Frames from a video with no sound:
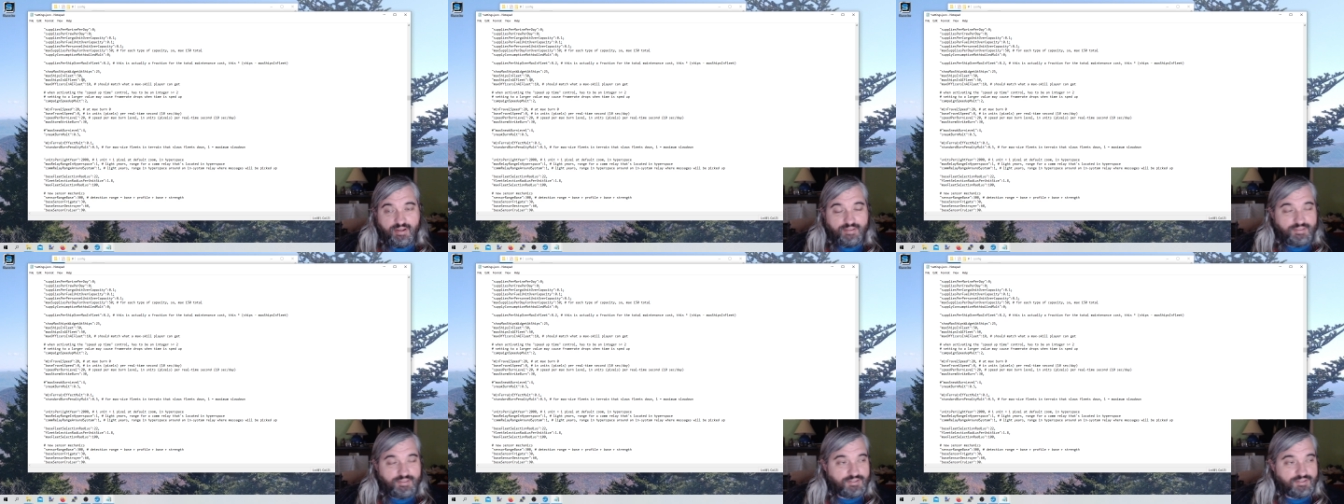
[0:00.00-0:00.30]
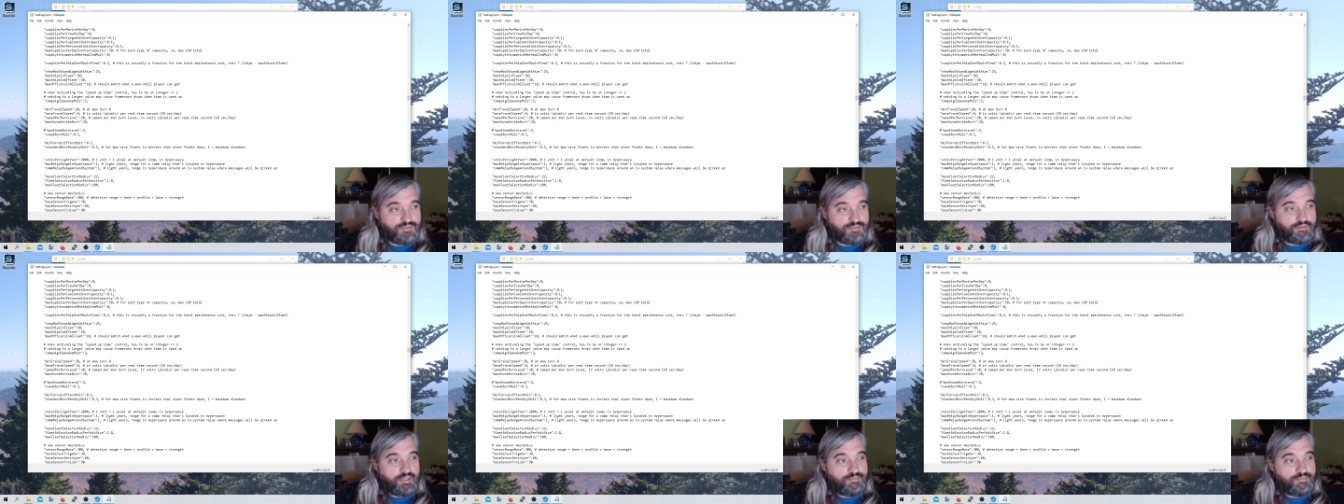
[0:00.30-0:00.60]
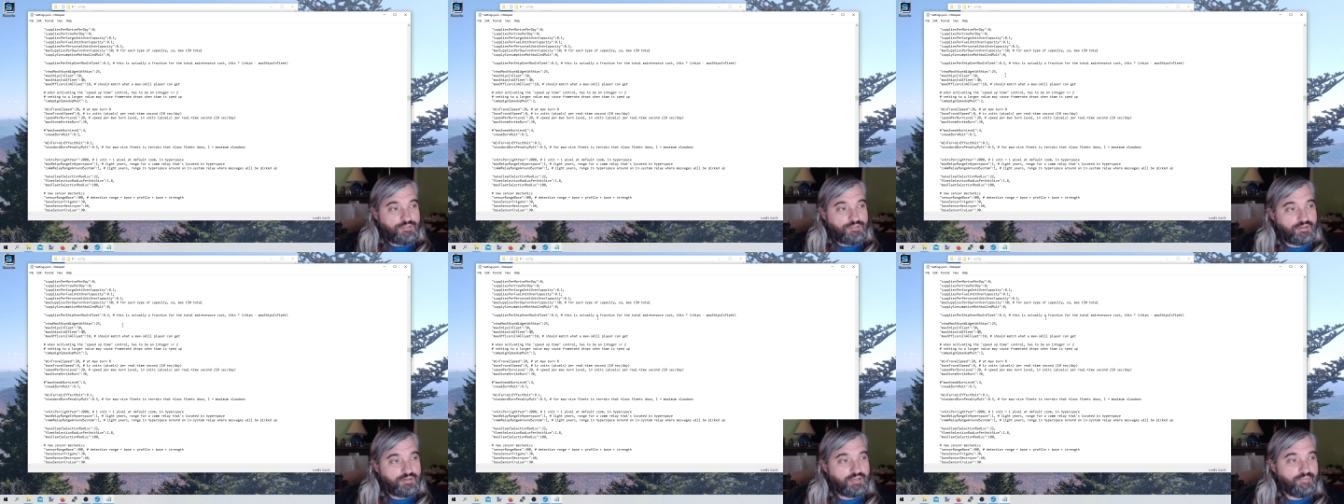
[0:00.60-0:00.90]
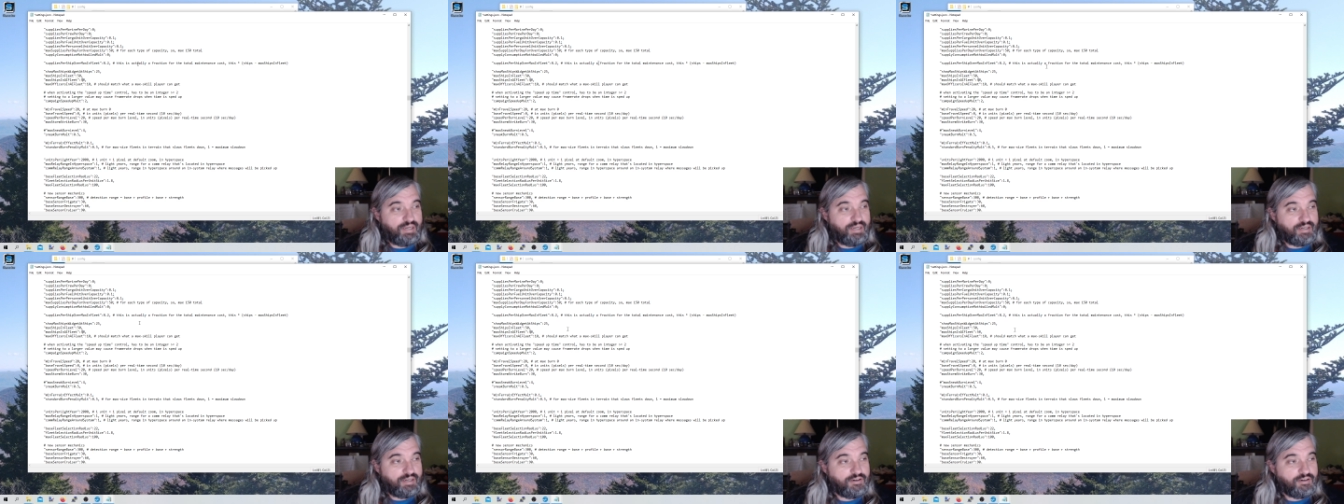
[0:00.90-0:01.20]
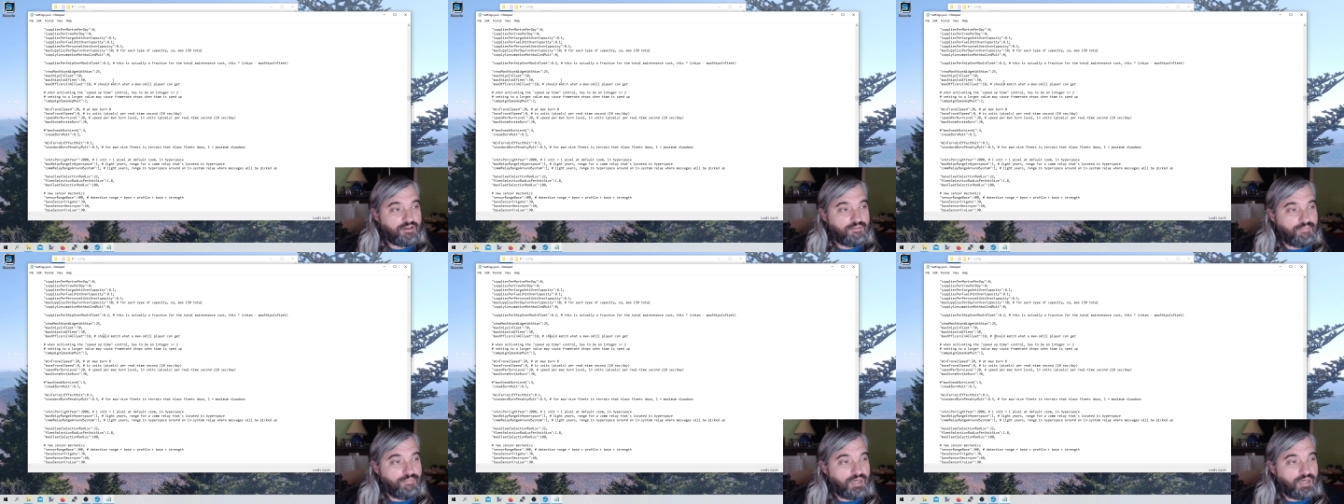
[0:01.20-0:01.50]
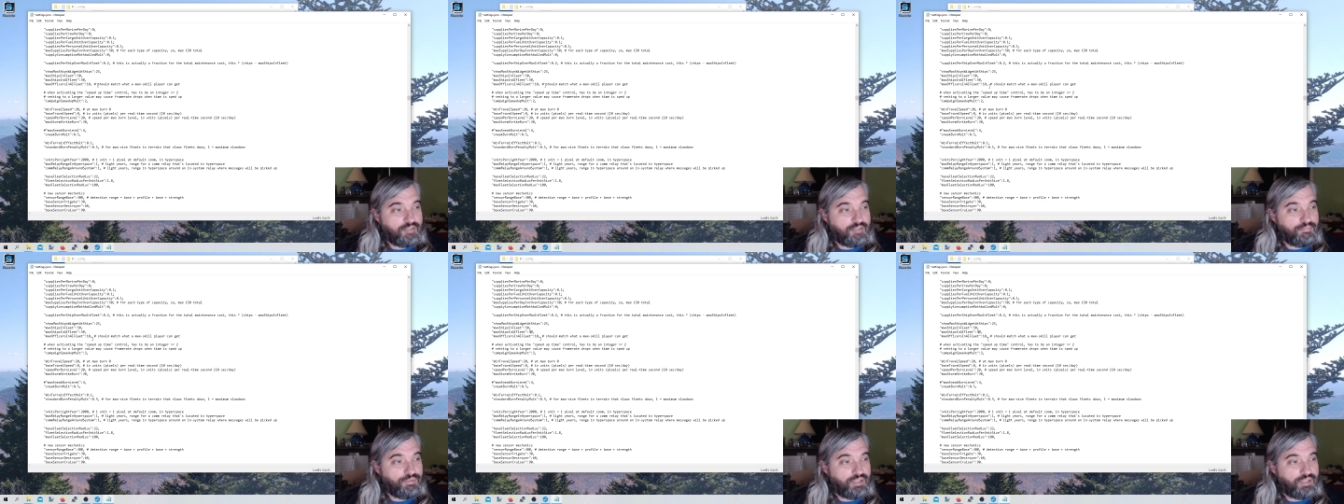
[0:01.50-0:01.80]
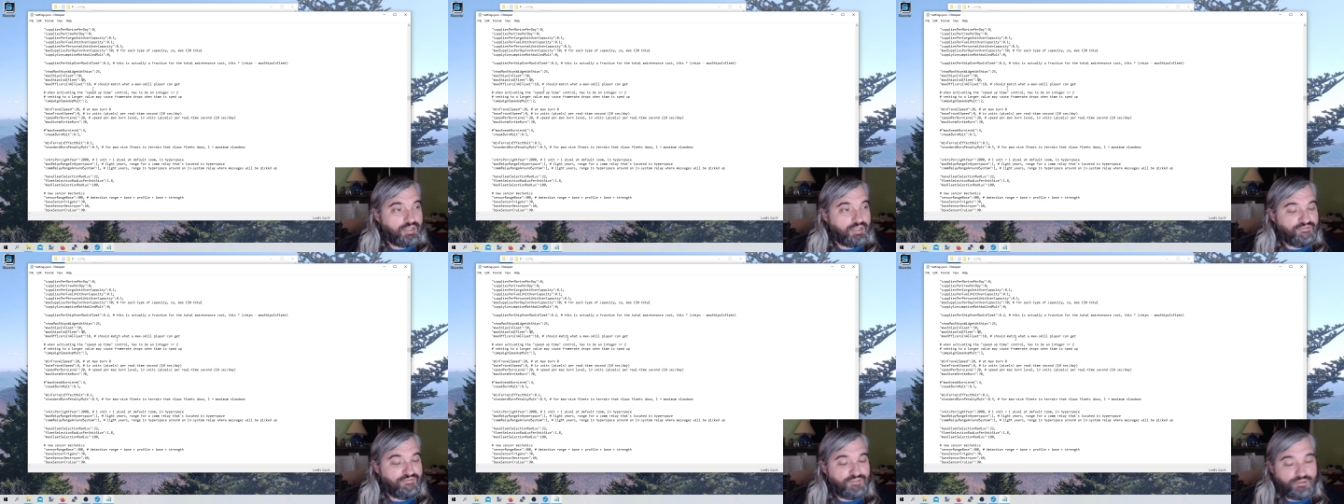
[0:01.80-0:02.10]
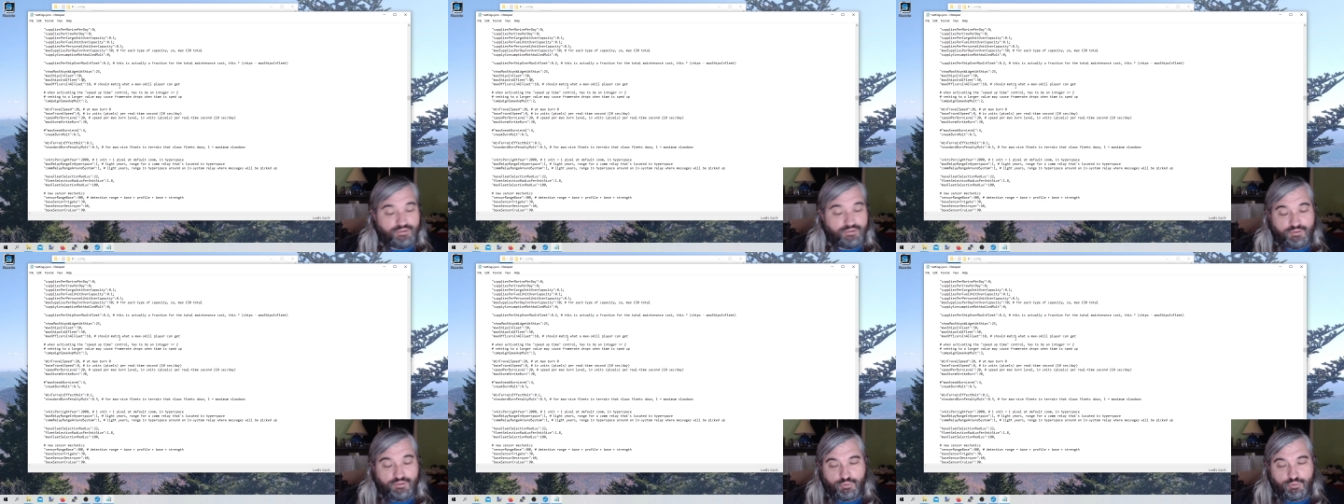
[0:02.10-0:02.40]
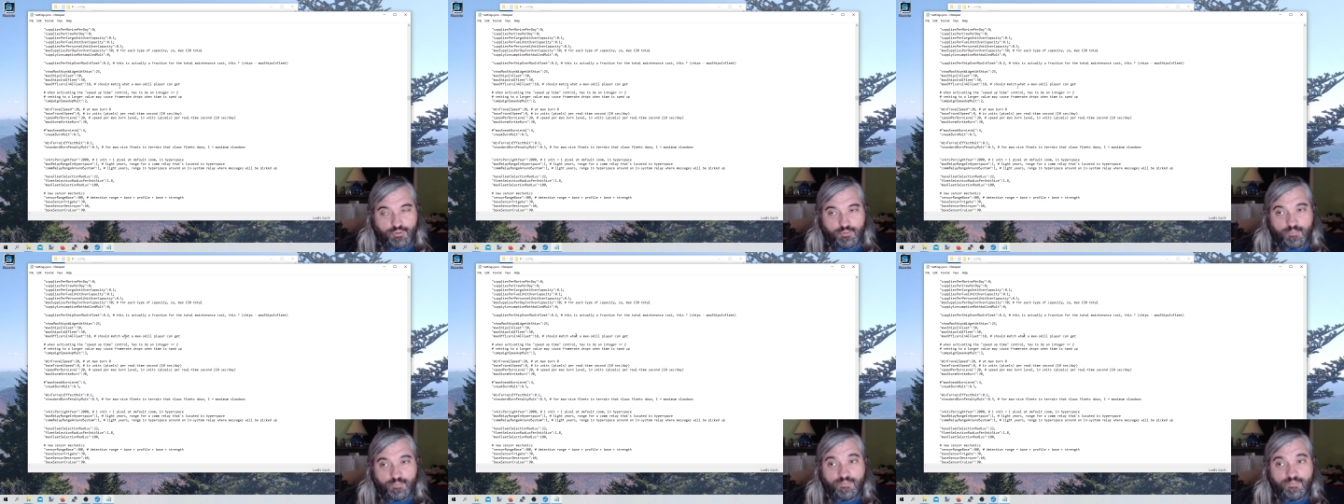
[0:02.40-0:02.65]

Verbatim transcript: This is what I'm doing in my current modded playthrough.